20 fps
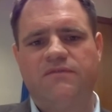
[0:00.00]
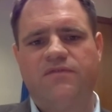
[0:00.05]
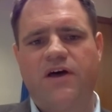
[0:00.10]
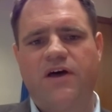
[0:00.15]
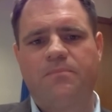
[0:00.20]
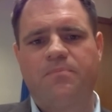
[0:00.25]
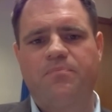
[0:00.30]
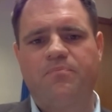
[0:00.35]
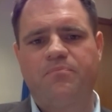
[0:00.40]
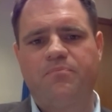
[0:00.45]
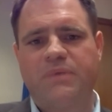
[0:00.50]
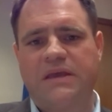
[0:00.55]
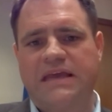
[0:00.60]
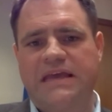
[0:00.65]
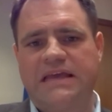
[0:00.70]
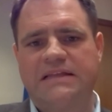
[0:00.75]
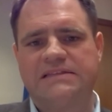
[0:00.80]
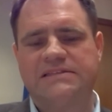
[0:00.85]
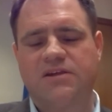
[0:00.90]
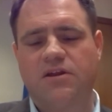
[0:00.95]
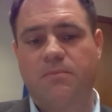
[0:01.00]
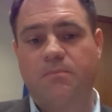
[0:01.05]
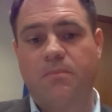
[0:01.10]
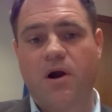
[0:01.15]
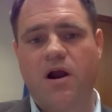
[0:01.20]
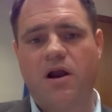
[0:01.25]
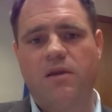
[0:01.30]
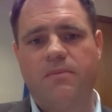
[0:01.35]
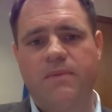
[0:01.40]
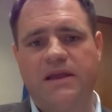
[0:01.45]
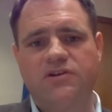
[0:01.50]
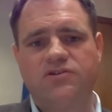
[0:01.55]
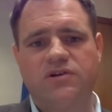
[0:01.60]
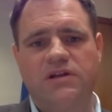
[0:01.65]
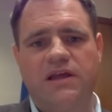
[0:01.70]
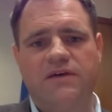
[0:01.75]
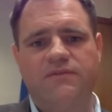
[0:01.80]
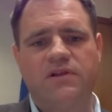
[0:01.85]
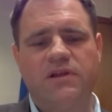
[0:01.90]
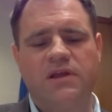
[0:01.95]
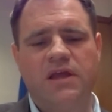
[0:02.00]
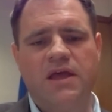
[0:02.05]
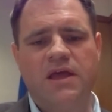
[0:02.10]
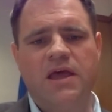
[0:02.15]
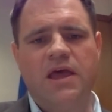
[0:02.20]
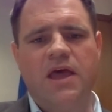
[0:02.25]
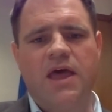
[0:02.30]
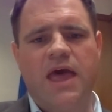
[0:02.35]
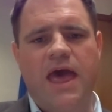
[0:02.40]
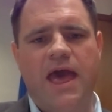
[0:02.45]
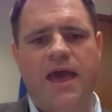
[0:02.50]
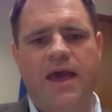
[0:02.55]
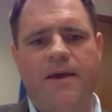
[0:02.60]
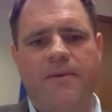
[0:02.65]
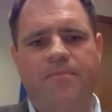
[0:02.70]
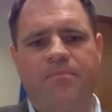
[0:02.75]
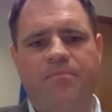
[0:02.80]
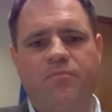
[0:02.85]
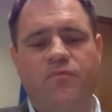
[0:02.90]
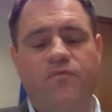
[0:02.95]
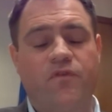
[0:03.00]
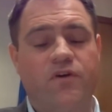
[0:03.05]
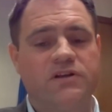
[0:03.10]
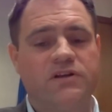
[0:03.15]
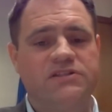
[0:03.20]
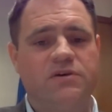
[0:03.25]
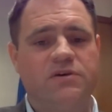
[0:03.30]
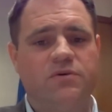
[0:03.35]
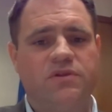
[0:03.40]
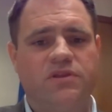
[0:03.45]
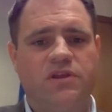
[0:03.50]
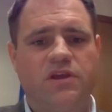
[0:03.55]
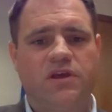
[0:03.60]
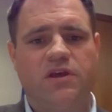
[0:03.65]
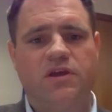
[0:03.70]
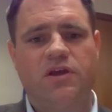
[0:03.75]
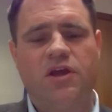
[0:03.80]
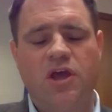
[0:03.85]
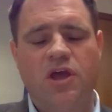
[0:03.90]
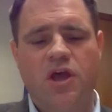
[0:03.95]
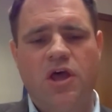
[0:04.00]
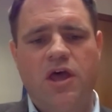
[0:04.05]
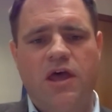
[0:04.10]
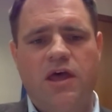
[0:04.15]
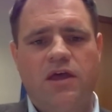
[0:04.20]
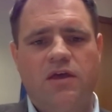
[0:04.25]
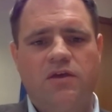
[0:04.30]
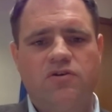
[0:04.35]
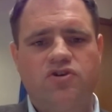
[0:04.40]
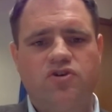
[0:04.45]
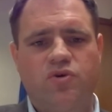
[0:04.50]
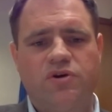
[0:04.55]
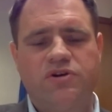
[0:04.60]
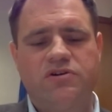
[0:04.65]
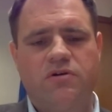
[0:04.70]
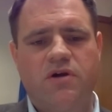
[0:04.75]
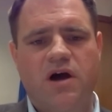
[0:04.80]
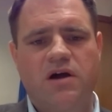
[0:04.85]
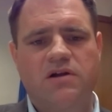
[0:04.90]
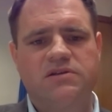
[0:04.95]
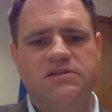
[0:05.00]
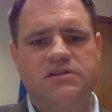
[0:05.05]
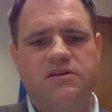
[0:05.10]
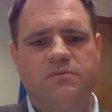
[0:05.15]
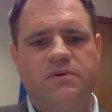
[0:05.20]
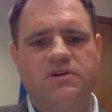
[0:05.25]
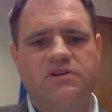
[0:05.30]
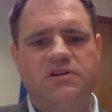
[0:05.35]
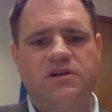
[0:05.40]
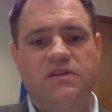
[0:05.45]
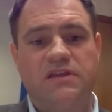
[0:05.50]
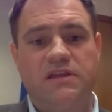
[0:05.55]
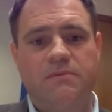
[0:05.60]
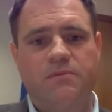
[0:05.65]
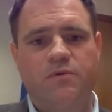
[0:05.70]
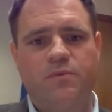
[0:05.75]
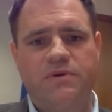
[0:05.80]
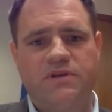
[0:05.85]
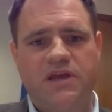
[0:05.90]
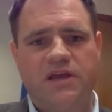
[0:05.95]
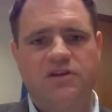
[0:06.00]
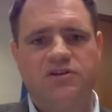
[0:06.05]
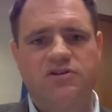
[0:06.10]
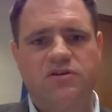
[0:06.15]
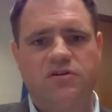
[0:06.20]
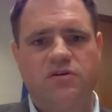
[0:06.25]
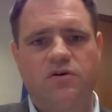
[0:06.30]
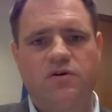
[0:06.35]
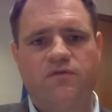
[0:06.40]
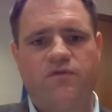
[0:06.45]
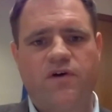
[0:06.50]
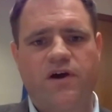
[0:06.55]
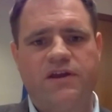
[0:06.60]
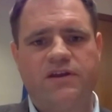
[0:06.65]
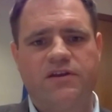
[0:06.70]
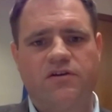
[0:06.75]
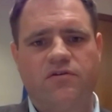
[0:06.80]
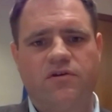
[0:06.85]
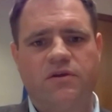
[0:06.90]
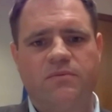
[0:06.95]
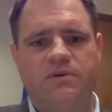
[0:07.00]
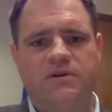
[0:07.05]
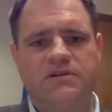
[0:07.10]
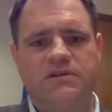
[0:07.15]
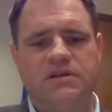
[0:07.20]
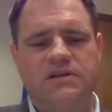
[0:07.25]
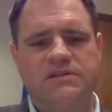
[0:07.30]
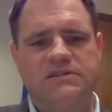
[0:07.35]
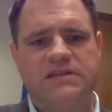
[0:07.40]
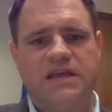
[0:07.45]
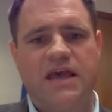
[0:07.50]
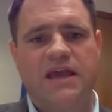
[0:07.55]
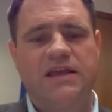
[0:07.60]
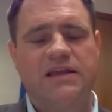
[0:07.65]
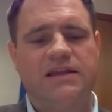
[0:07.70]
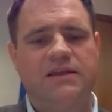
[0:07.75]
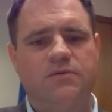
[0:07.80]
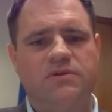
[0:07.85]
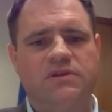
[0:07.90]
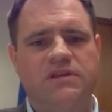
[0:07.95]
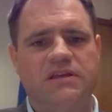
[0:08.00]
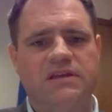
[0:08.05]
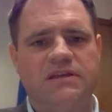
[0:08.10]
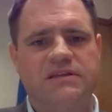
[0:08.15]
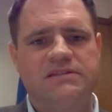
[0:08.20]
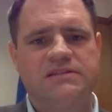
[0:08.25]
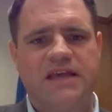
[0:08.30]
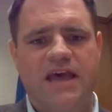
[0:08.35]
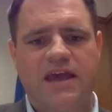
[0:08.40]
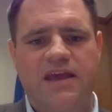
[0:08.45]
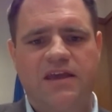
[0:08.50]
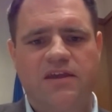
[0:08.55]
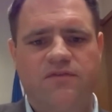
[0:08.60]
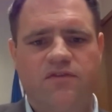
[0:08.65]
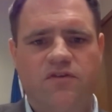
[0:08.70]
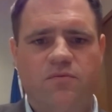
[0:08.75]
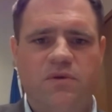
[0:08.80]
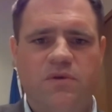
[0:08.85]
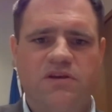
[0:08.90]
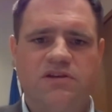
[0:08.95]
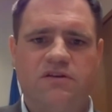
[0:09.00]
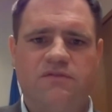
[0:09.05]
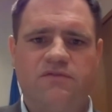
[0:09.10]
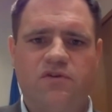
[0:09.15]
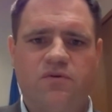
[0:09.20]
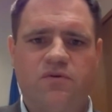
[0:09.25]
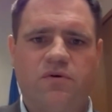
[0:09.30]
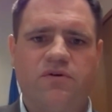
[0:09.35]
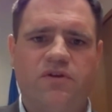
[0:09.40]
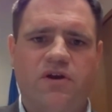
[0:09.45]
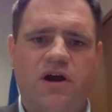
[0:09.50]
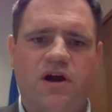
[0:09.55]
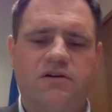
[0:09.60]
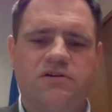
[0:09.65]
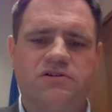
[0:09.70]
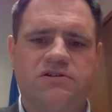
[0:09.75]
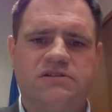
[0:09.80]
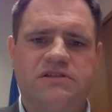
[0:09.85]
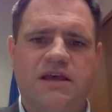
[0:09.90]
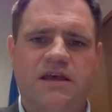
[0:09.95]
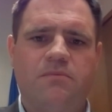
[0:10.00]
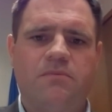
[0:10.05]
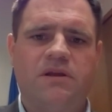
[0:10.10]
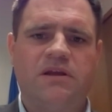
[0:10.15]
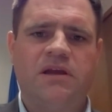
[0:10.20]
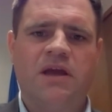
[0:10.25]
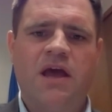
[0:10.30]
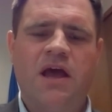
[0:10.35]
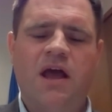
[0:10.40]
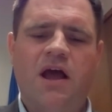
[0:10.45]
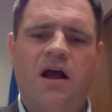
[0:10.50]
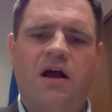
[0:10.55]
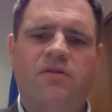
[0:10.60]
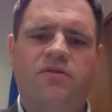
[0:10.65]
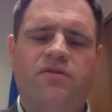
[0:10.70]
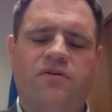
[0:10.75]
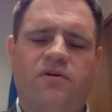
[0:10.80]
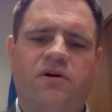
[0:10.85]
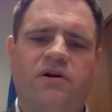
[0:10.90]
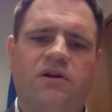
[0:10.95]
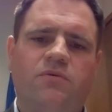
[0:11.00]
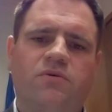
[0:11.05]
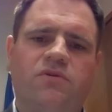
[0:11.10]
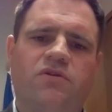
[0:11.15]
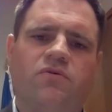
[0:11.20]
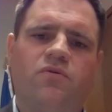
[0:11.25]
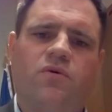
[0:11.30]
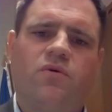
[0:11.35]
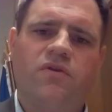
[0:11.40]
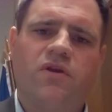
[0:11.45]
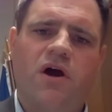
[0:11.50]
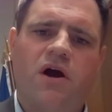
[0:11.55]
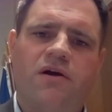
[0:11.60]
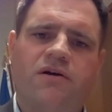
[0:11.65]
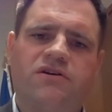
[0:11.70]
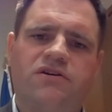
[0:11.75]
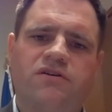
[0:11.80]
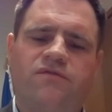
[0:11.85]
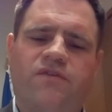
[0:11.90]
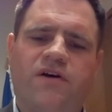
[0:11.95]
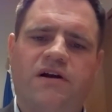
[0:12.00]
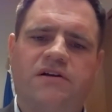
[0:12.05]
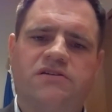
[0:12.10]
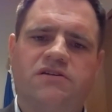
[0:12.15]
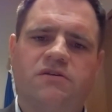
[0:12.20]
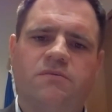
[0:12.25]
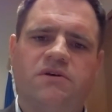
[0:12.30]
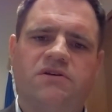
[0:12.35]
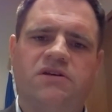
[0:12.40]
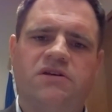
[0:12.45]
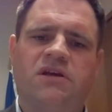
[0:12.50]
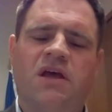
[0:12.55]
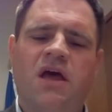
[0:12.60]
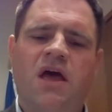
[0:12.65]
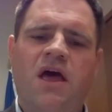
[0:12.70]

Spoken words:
that begins on a parliamentary level. Firstly, with the Joint Oireachtas Committee on the implementation of the Good Friday Agreement. Secondly, with the Executive Committee of the Northern Irish Assembly. And thirdly, with the Northern Irish Affairs Committee